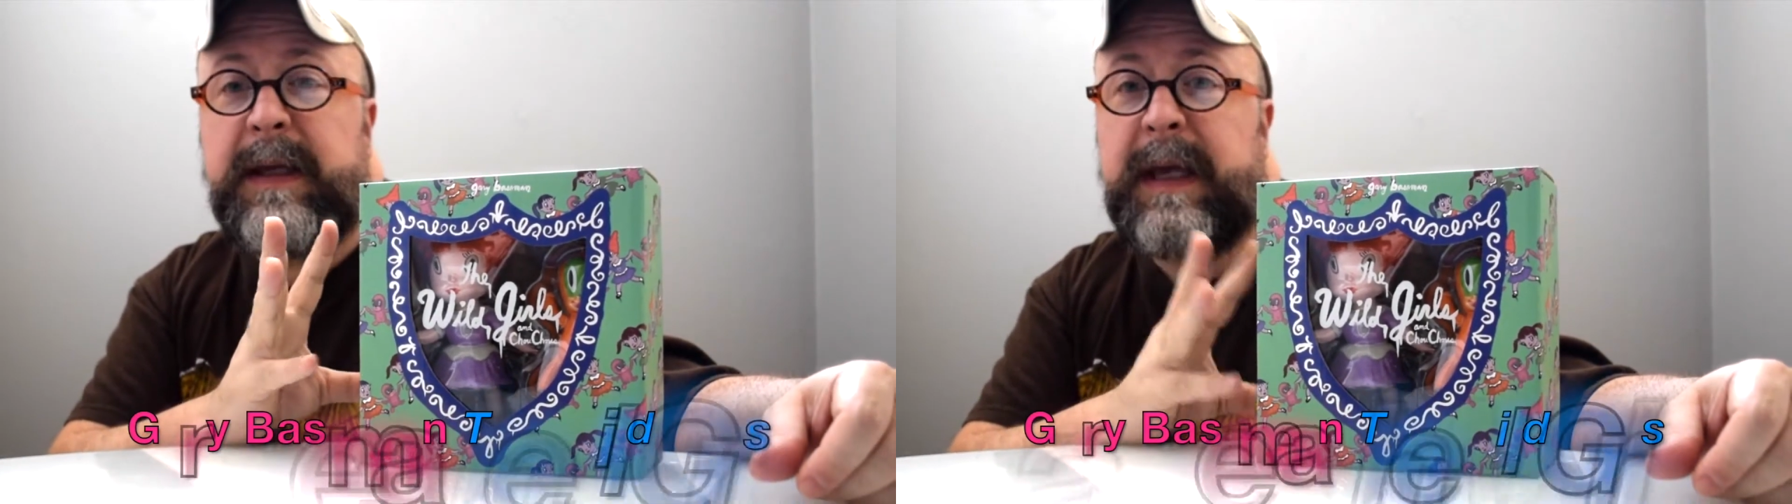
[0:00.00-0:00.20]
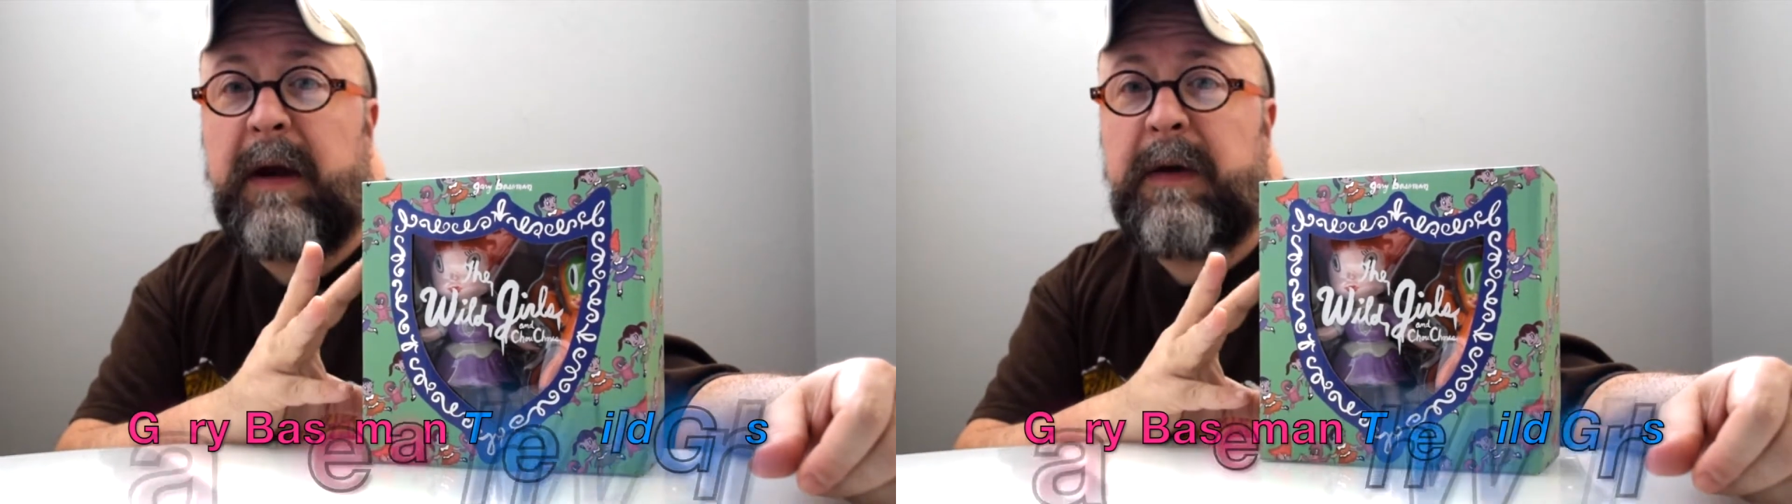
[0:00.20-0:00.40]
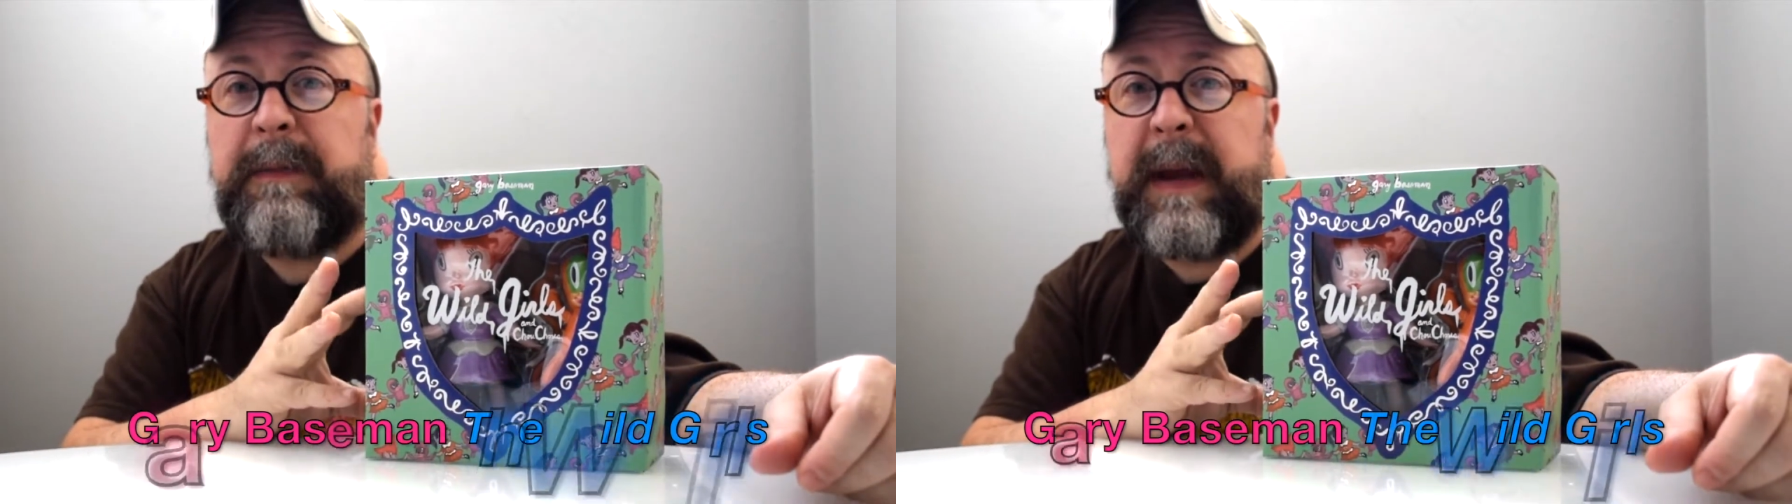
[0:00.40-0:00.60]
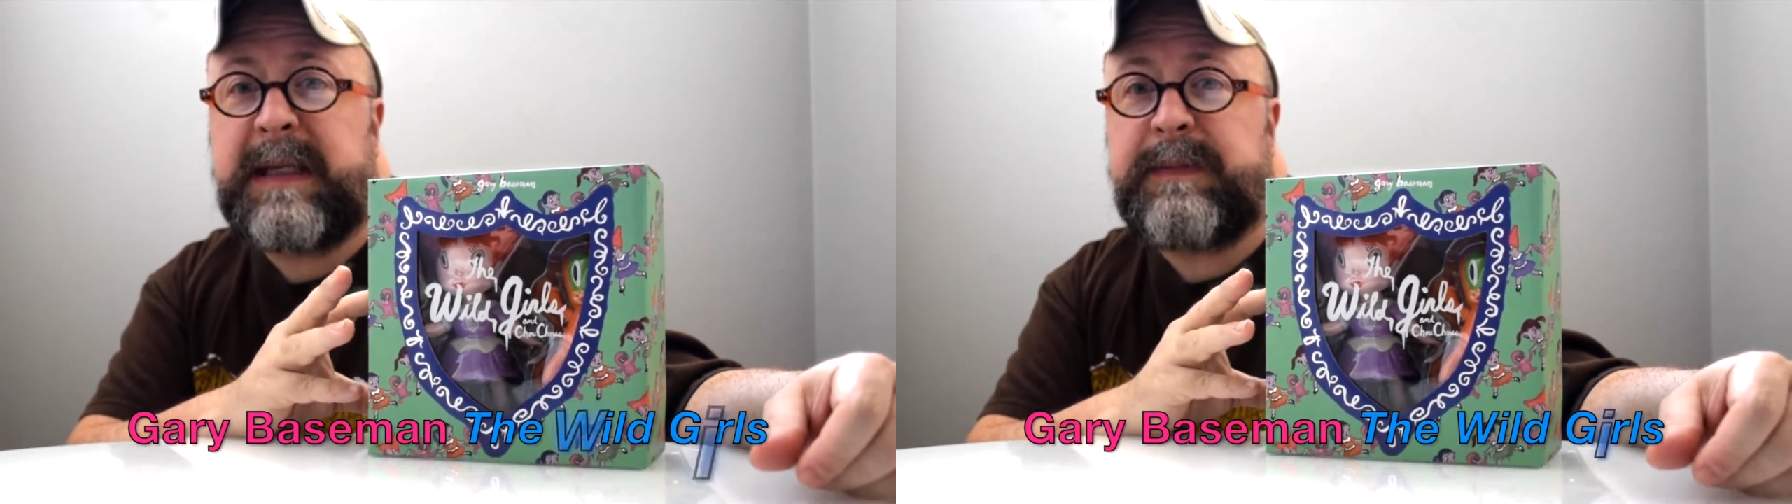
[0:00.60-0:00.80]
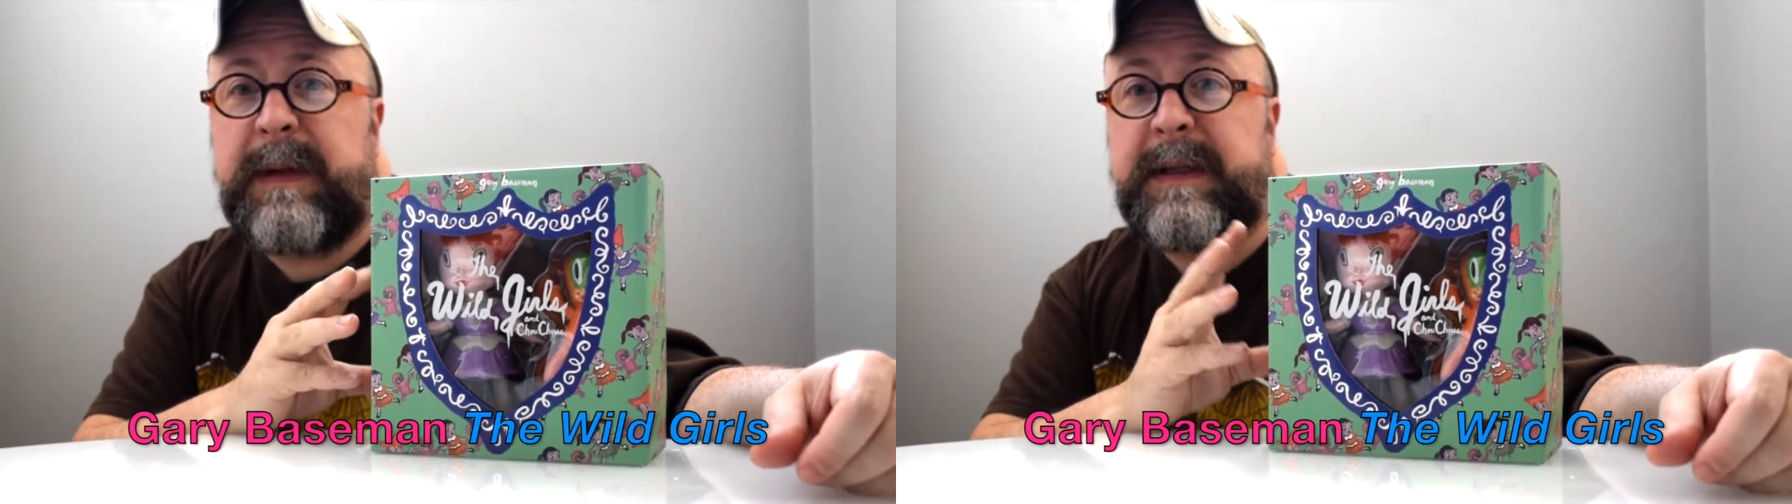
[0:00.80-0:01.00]
Gary
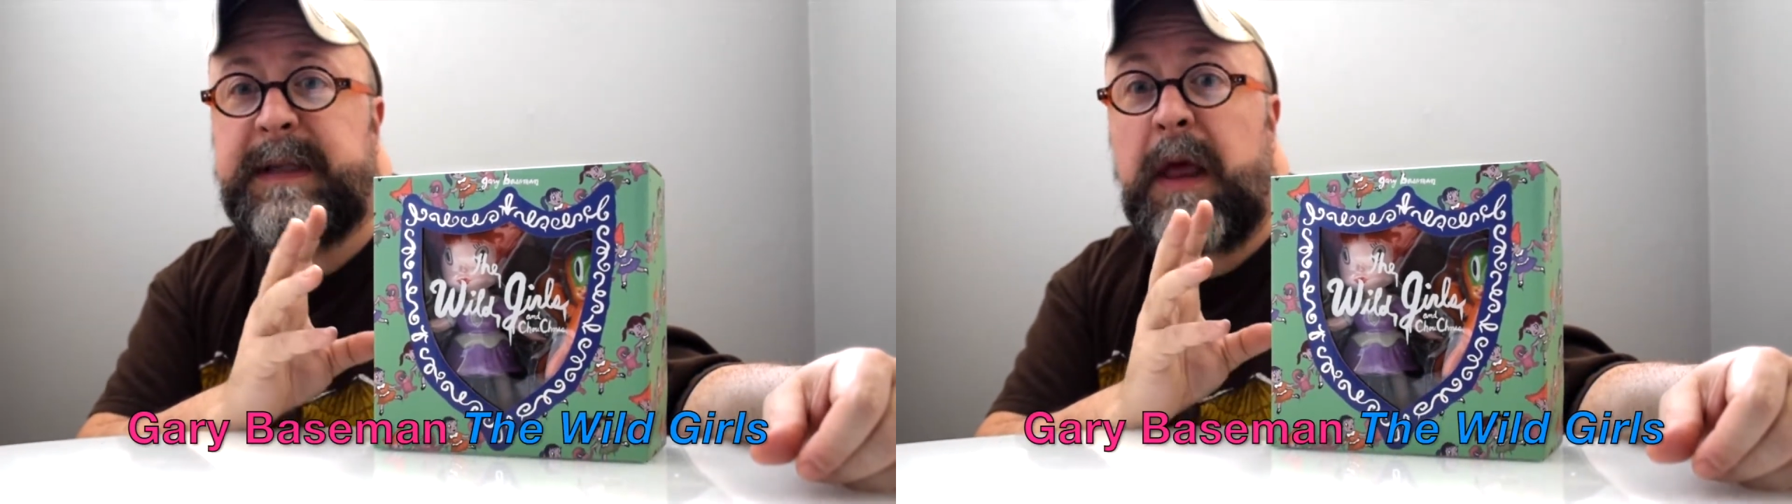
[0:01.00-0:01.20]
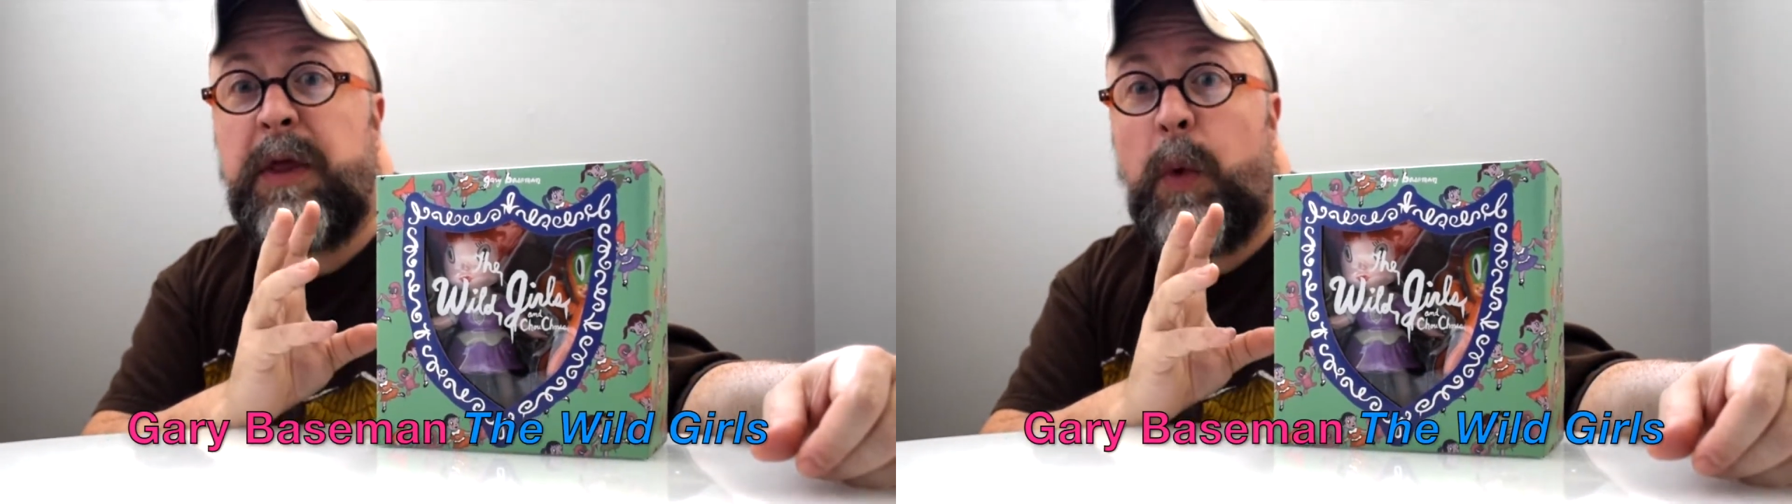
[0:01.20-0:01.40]
Baseman's The